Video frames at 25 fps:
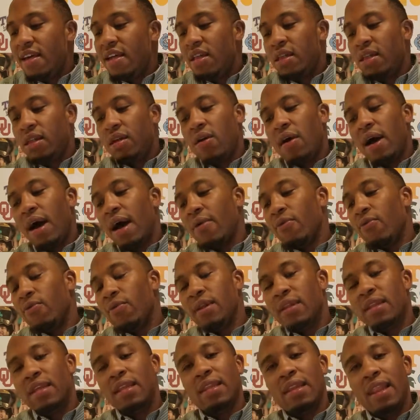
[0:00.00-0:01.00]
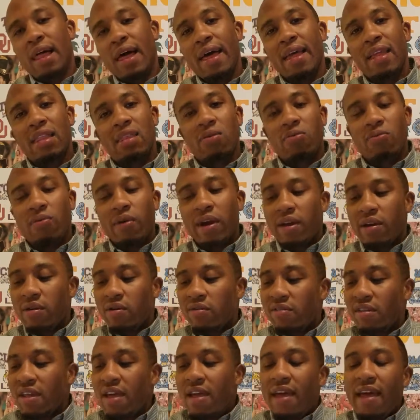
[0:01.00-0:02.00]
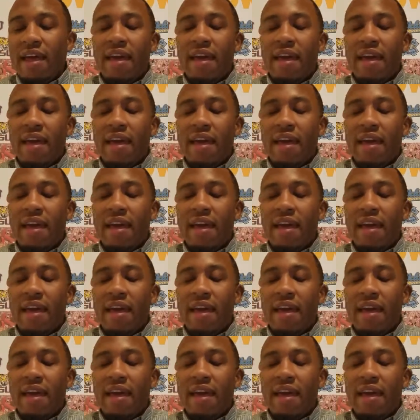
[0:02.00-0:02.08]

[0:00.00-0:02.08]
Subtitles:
So I really like the Raiders.